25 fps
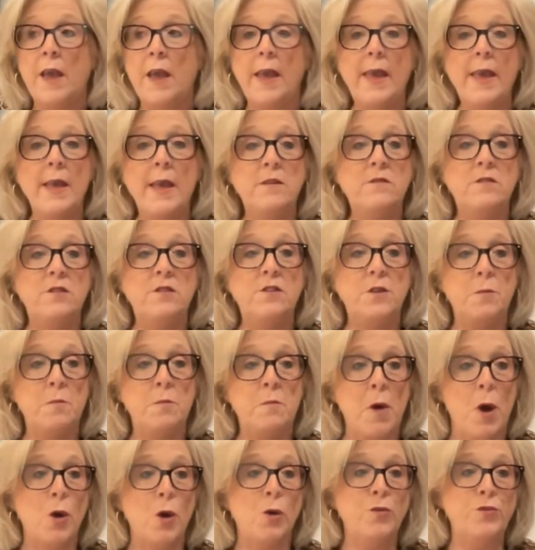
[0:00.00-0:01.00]
is the
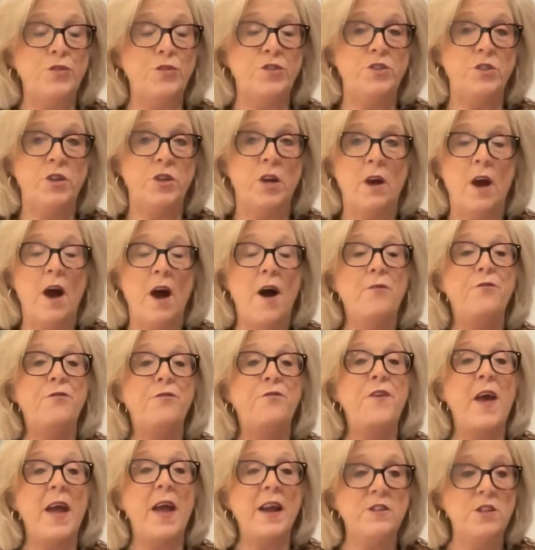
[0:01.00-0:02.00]
most
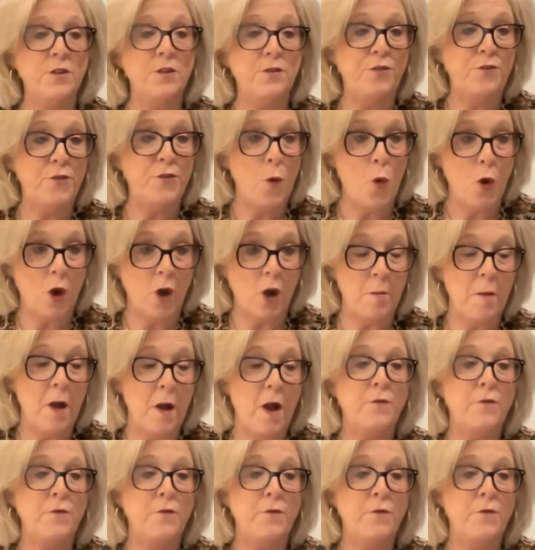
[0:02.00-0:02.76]
effective form